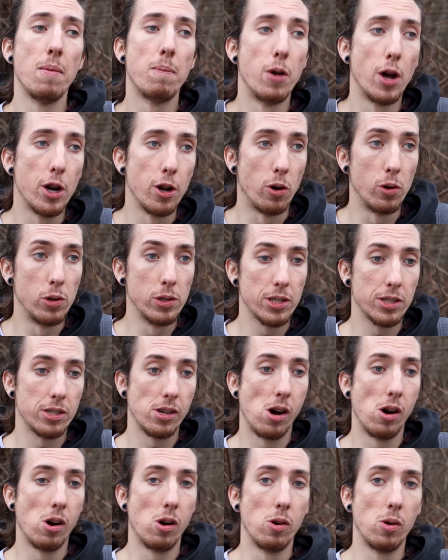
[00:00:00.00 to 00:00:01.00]
but
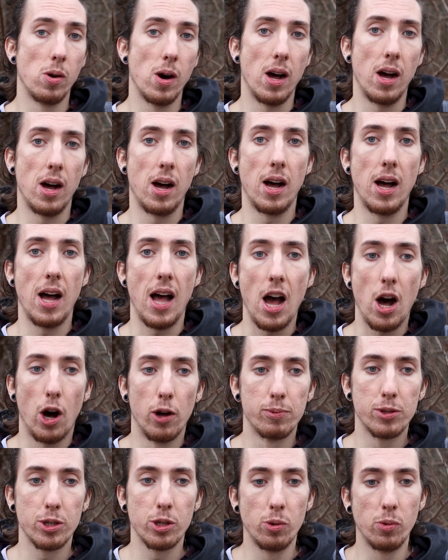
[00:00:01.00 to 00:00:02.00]
also uh,
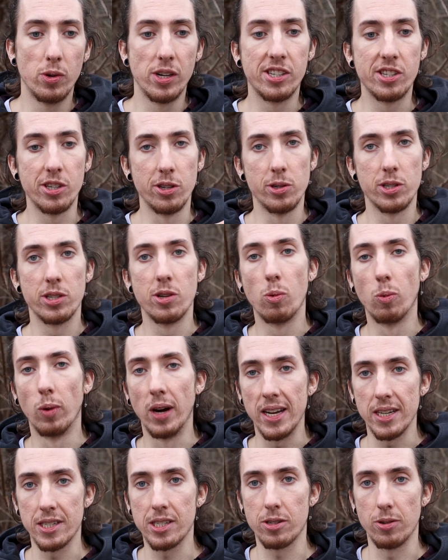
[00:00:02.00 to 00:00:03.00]
helps to reduce the
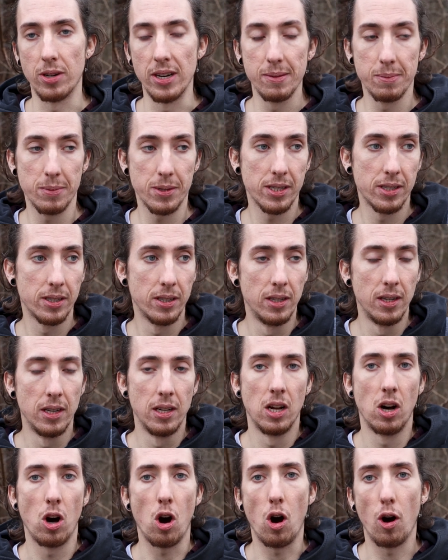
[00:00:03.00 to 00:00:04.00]
waste streams.
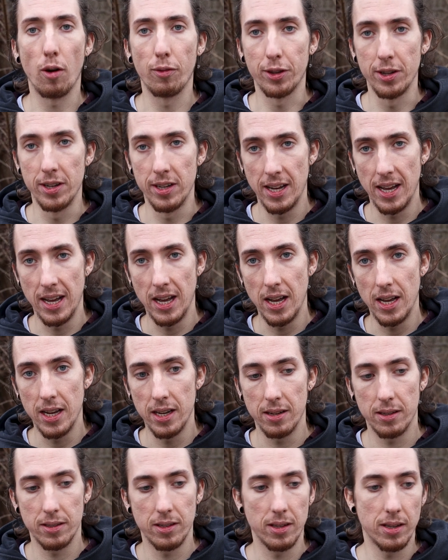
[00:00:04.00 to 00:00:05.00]
Often
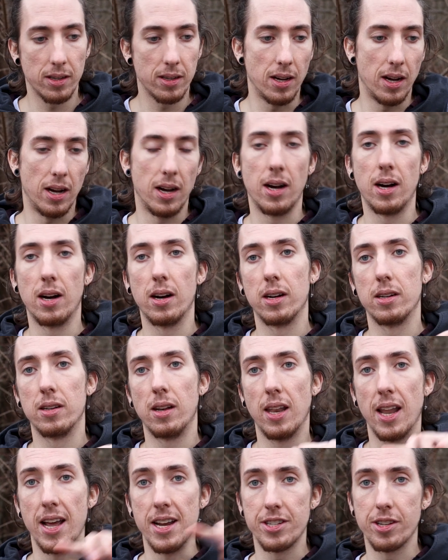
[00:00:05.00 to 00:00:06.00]
they uh,
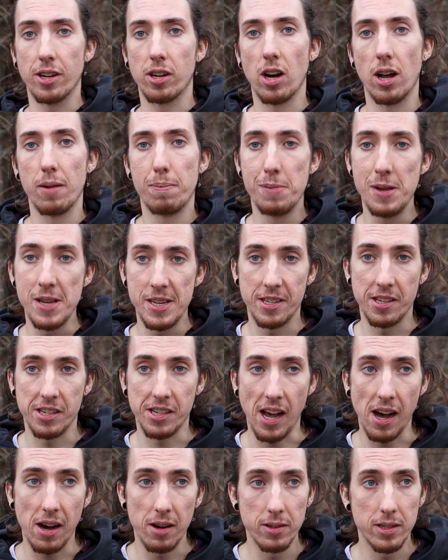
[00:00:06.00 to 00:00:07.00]
laser cut
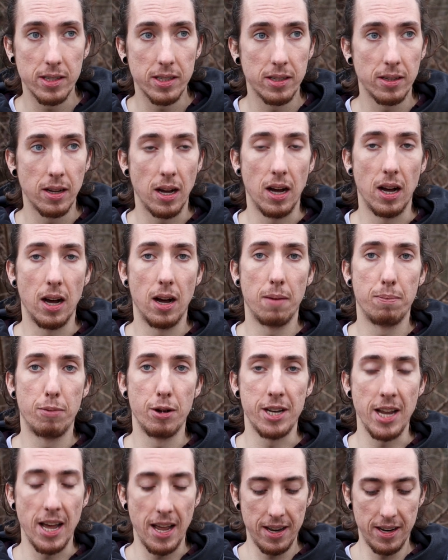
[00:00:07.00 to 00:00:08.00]
pieces out, uh,
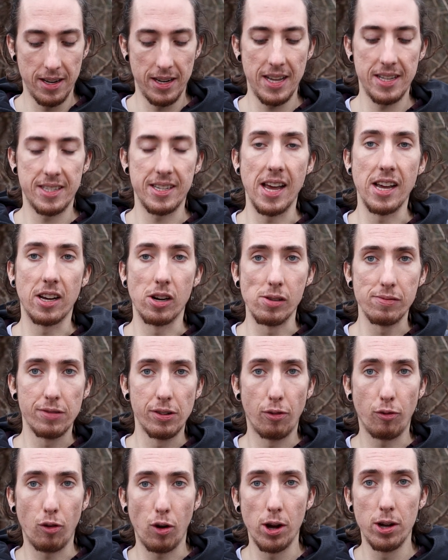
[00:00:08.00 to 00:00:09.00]
but then they take off
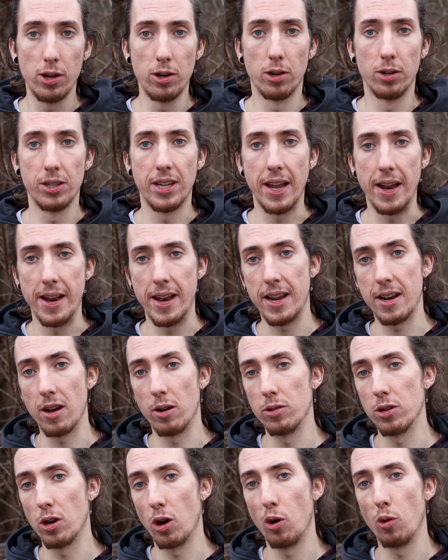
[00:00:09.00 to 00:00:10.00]
the foil and they
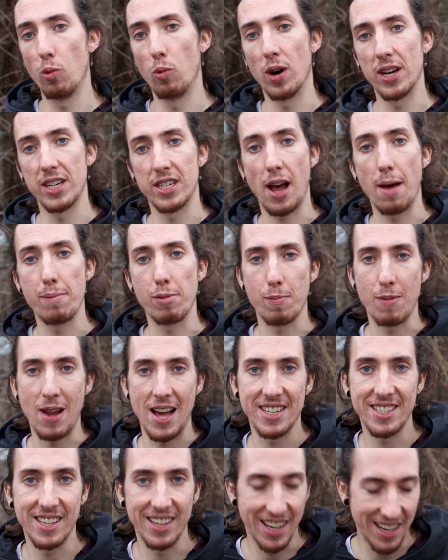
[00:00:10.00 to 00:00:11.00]
don't know what type of
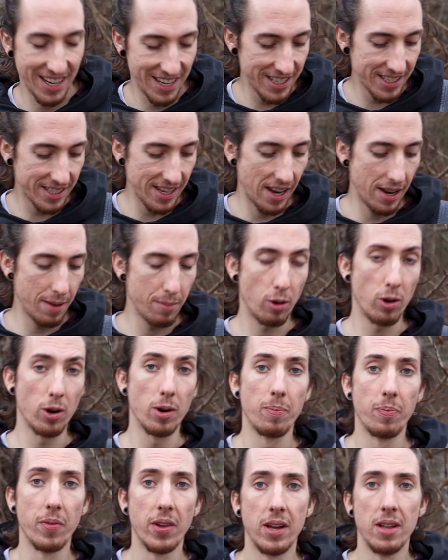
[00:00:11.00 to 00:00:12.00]
plastic it is
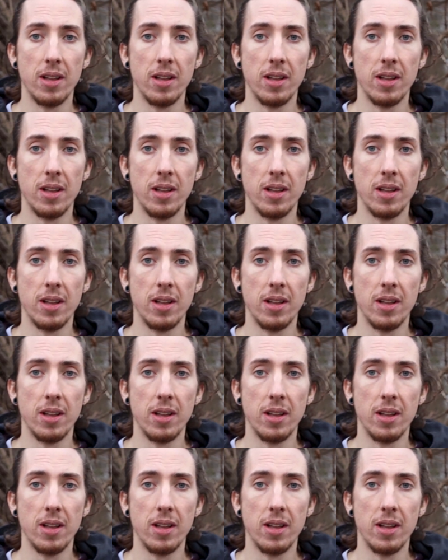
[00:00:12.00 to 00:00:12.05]
anymore.